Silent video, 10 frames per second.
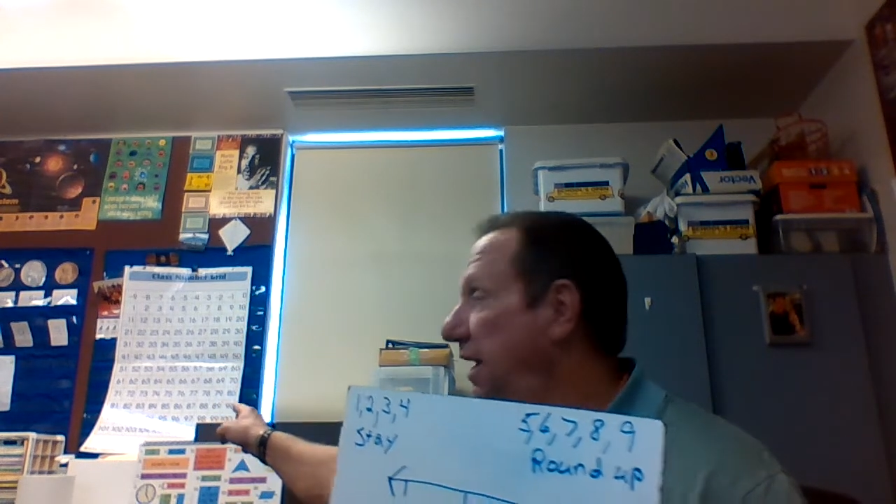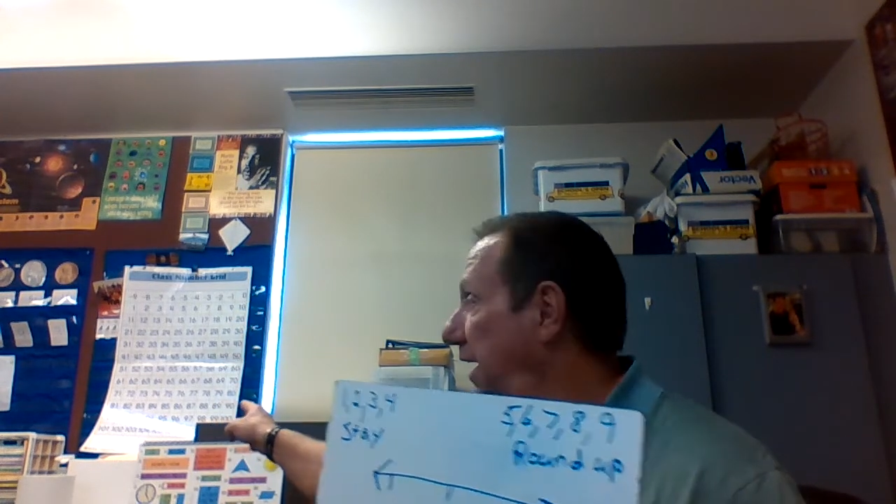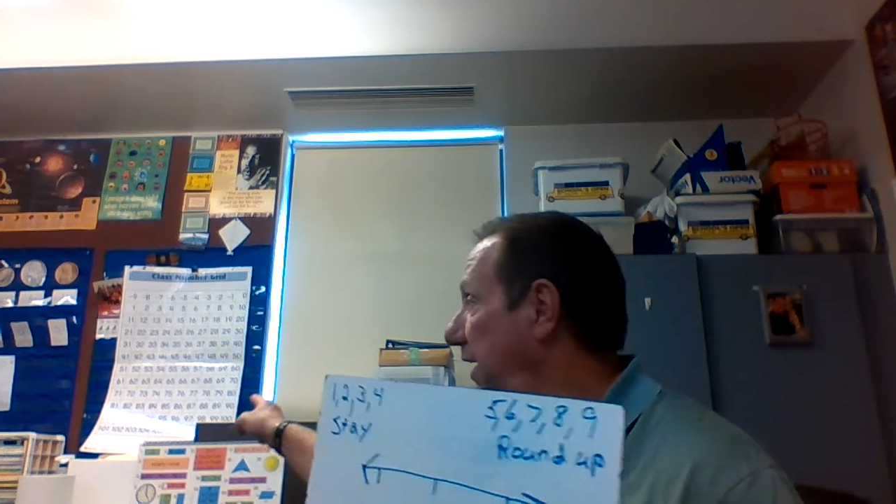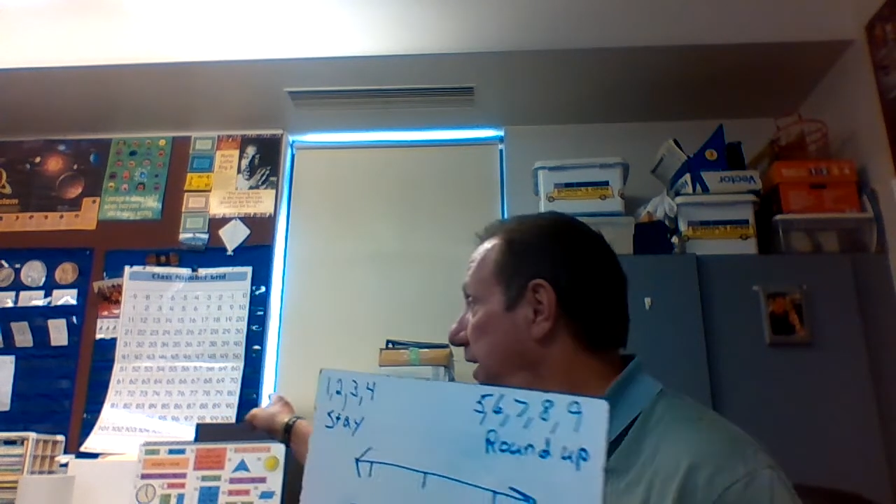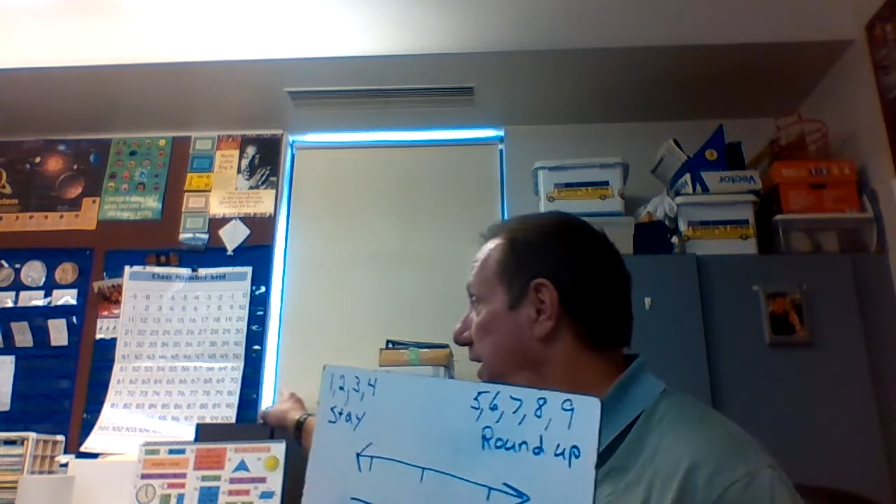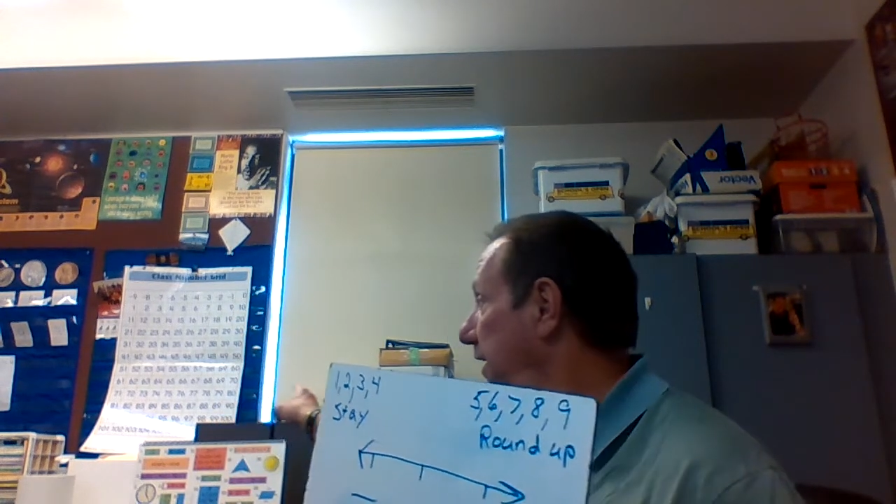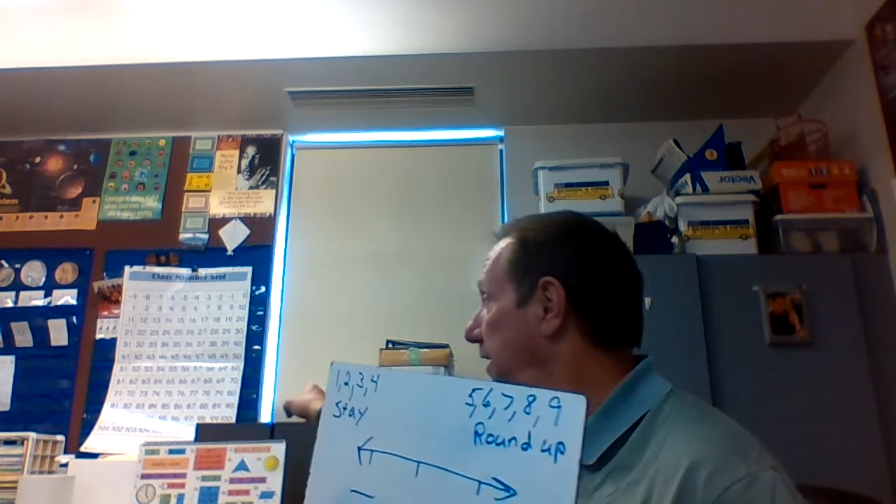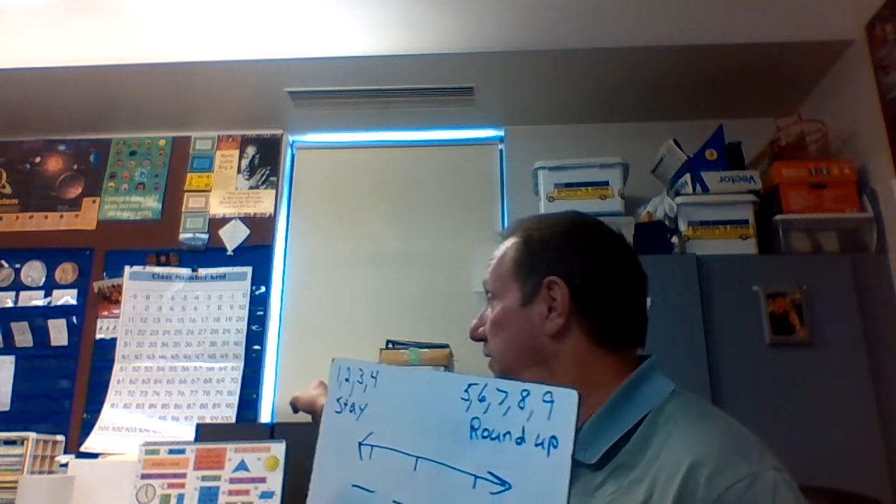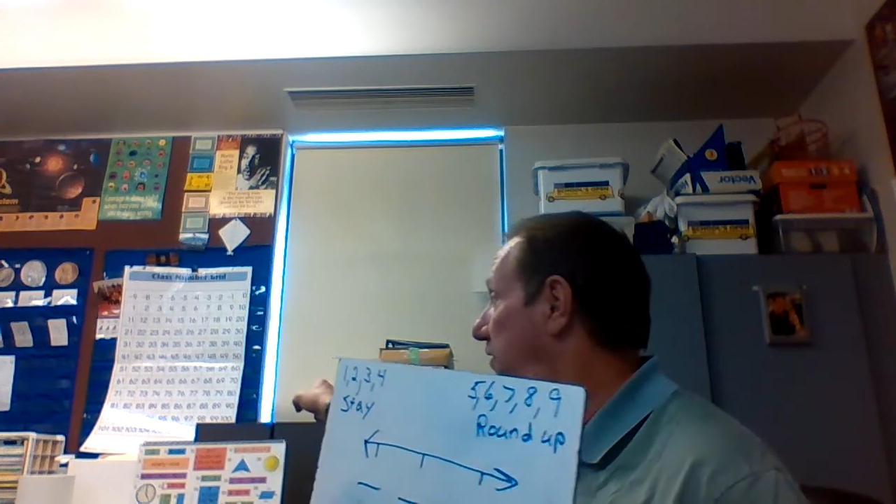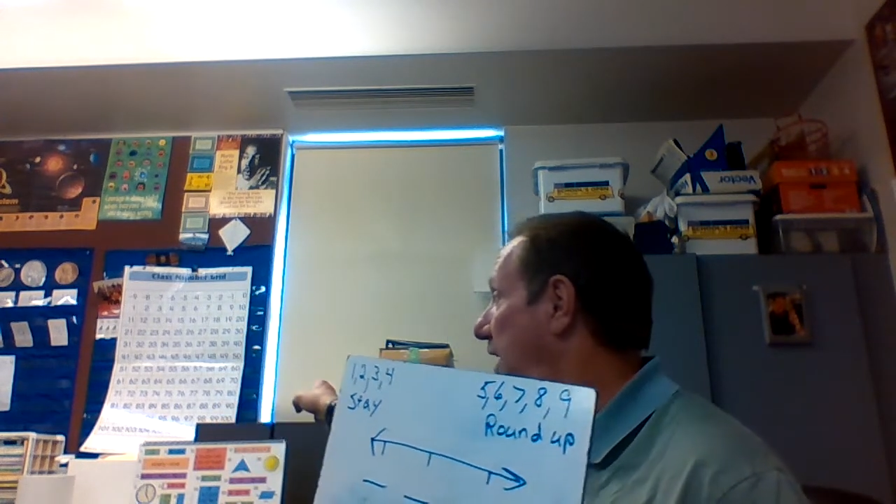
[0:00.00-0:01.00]
and
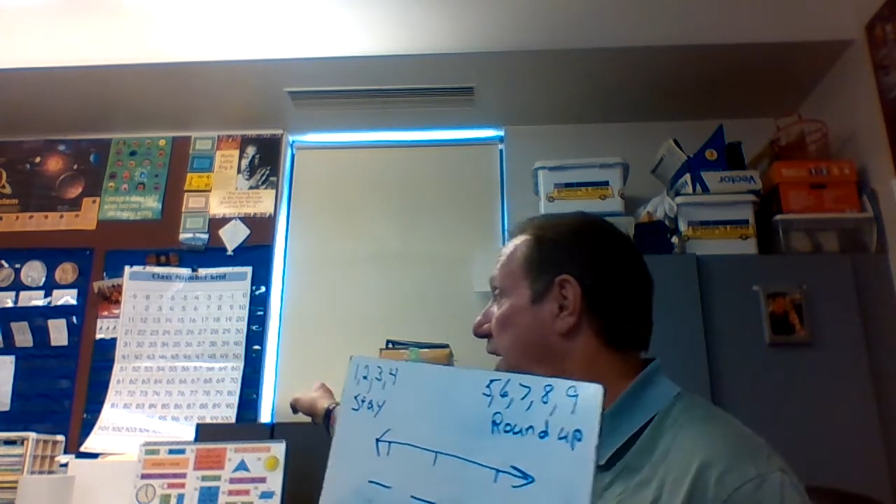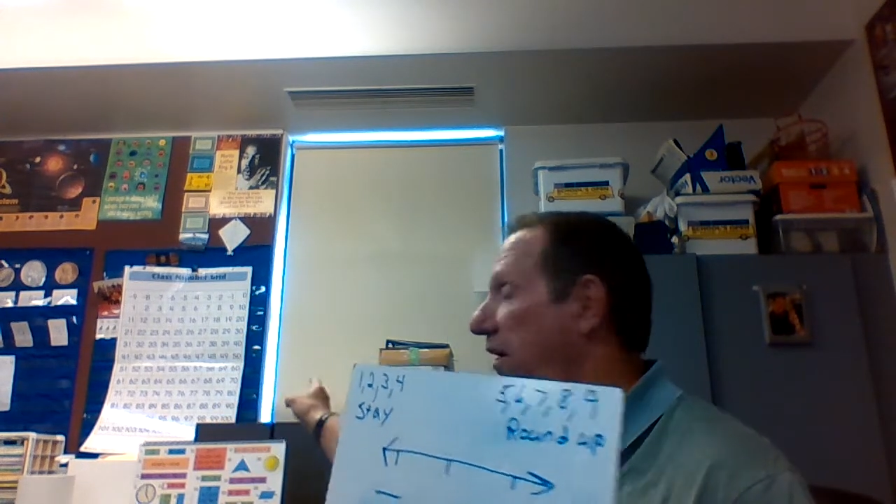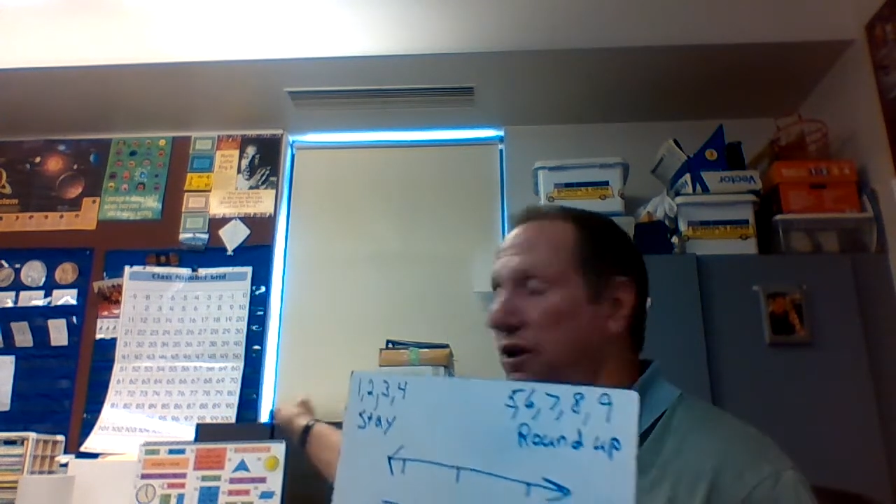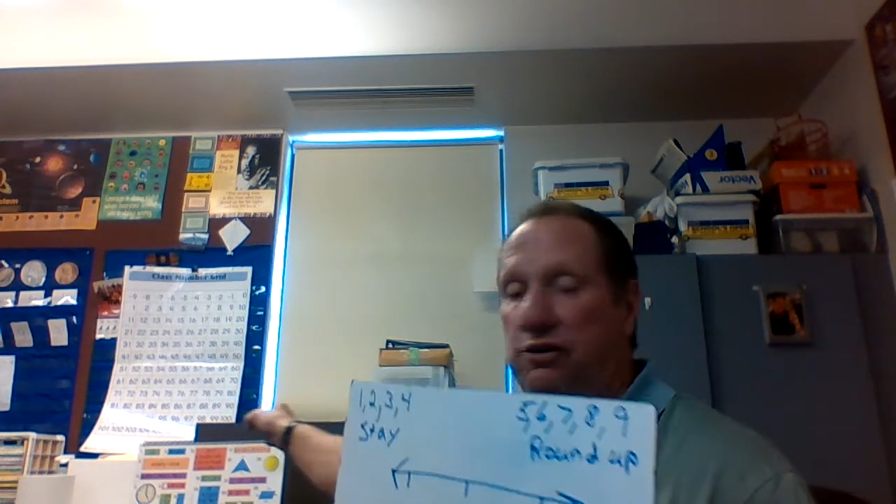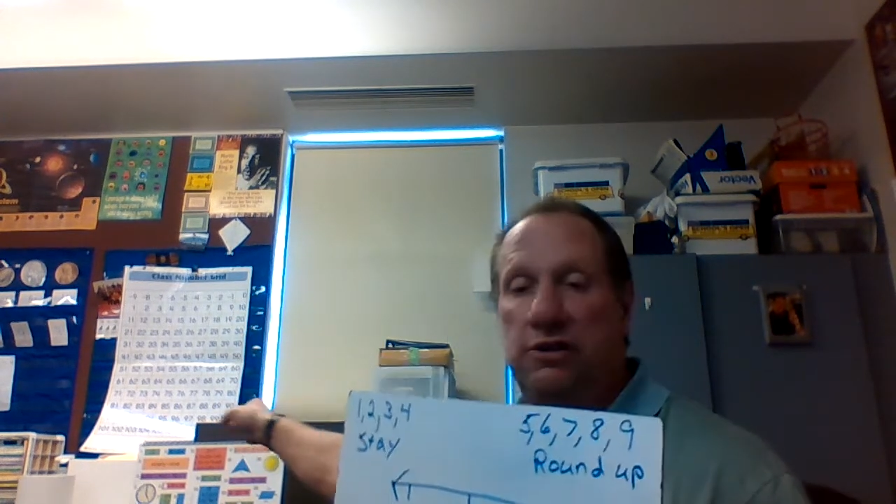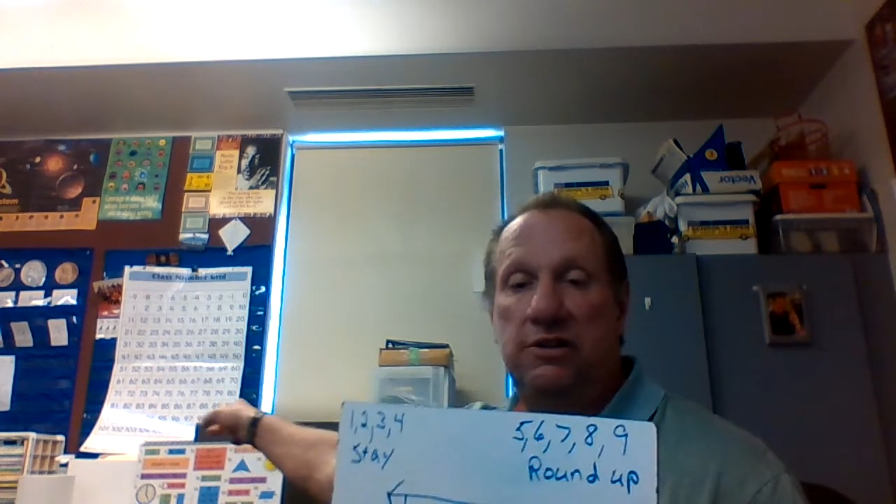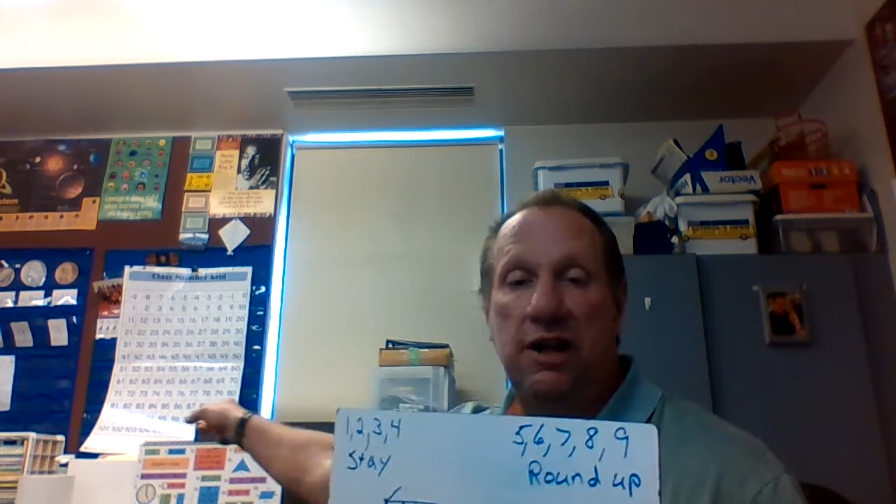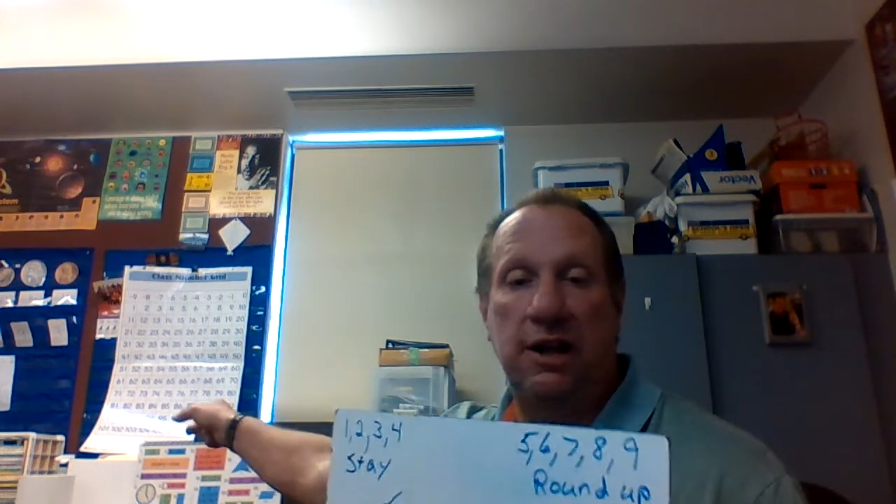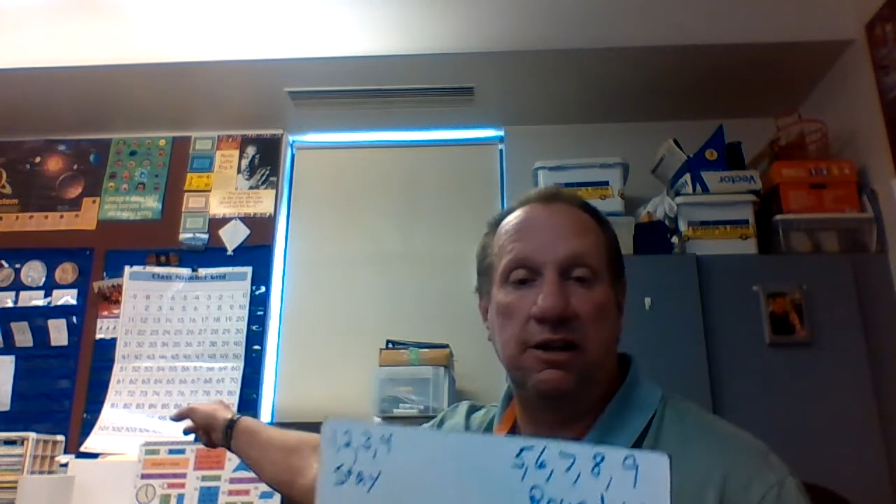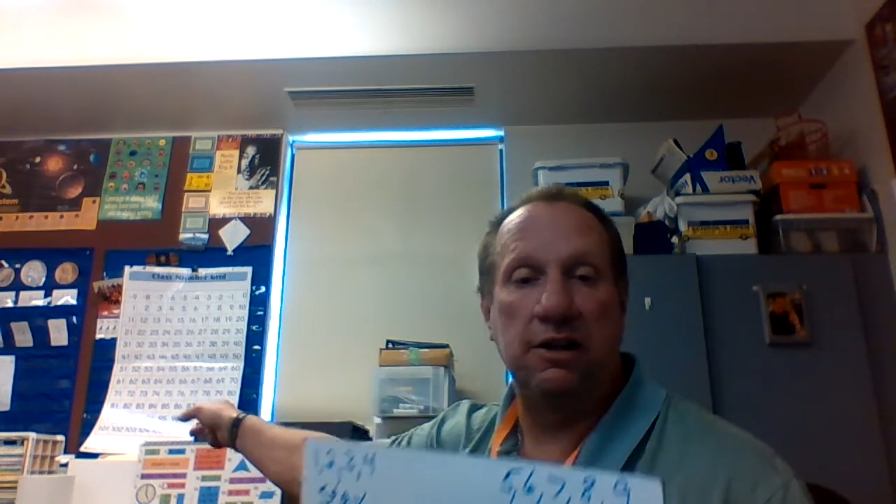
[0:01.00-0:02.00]
ends at 110.